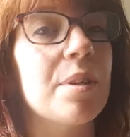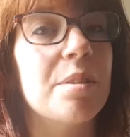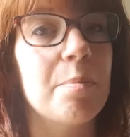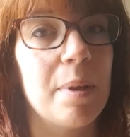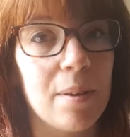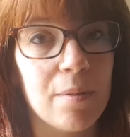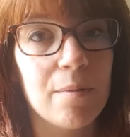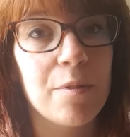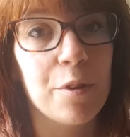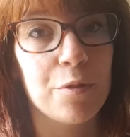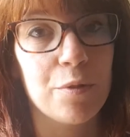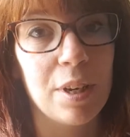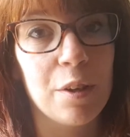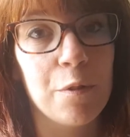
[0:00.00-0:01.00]
something feels
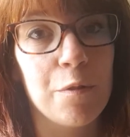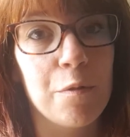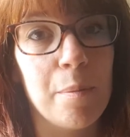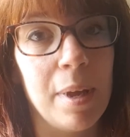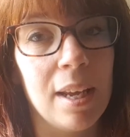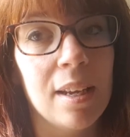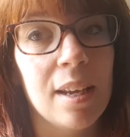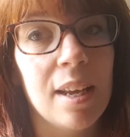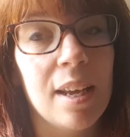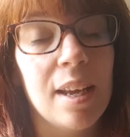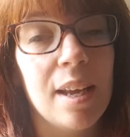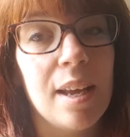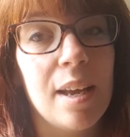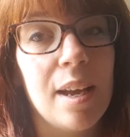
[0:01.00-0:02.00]
really good for me.
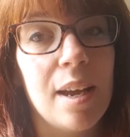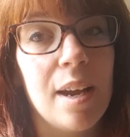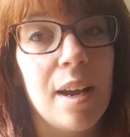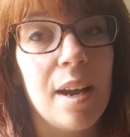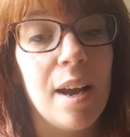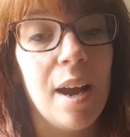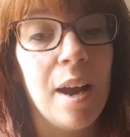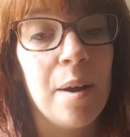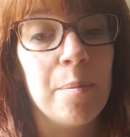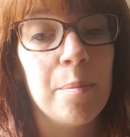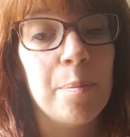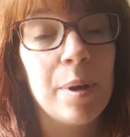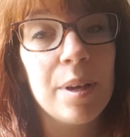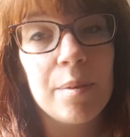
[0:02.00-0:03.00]

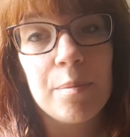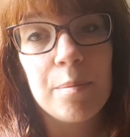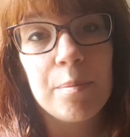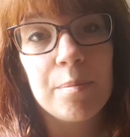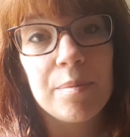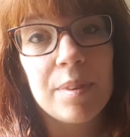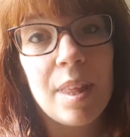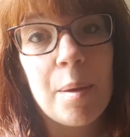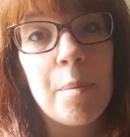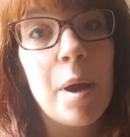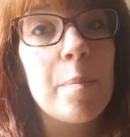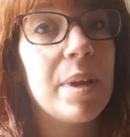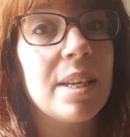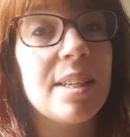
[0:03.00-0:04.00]
But there
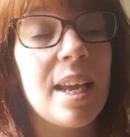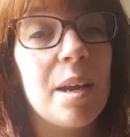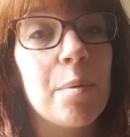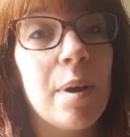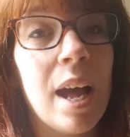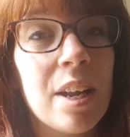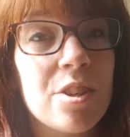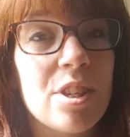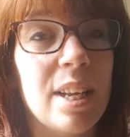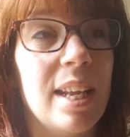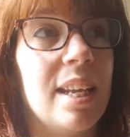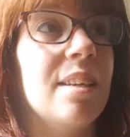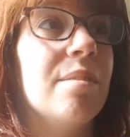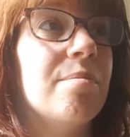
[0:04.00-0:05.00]
might be a day where
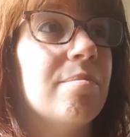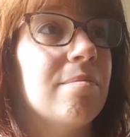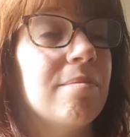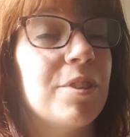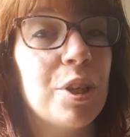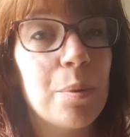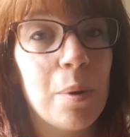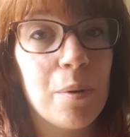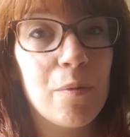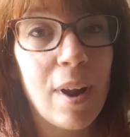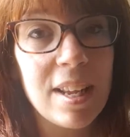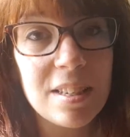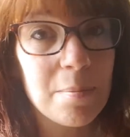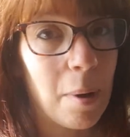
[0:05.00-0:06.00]
actually, do you know what?
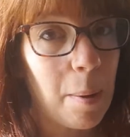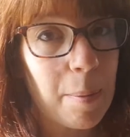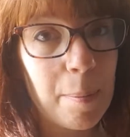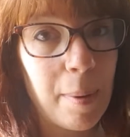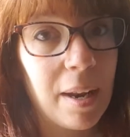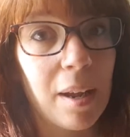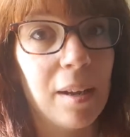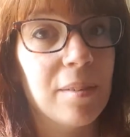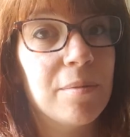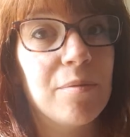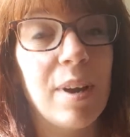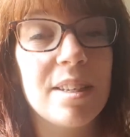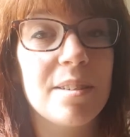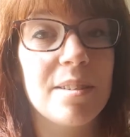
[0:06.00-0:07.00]
Rest might be better.
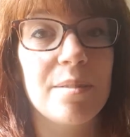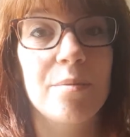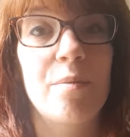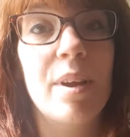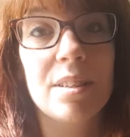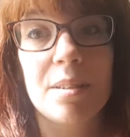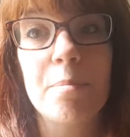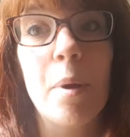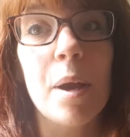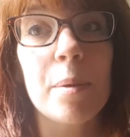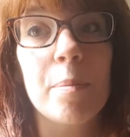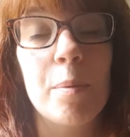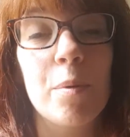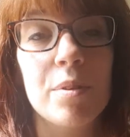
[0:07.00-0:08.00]
Rest might
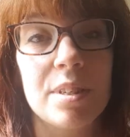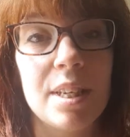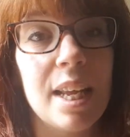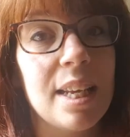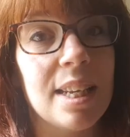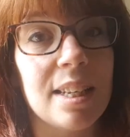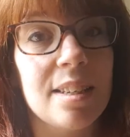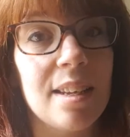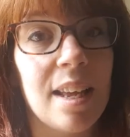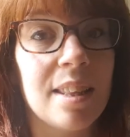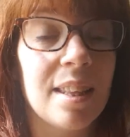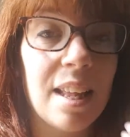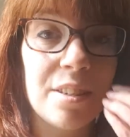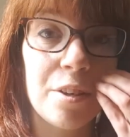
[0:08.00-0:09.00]
be what's needed,
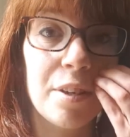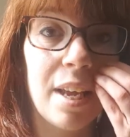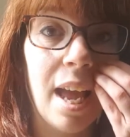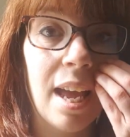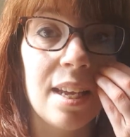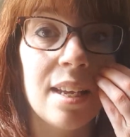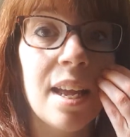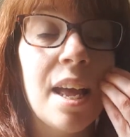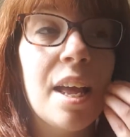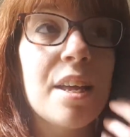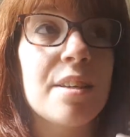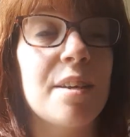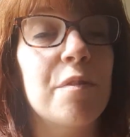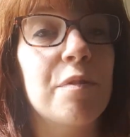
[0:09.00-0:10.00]
and that's okay.
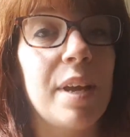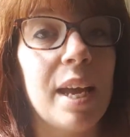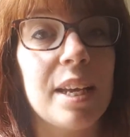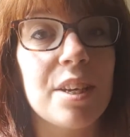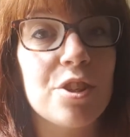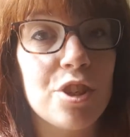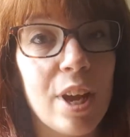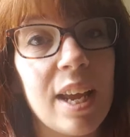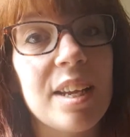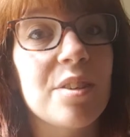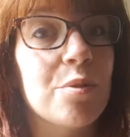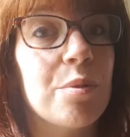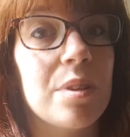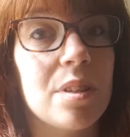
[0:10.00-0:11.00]
Self-care can
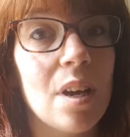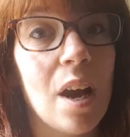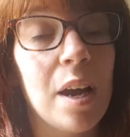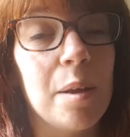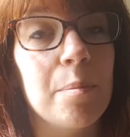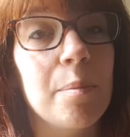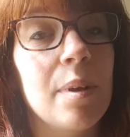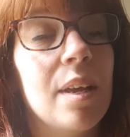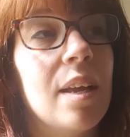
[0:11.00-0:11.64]
change all the time.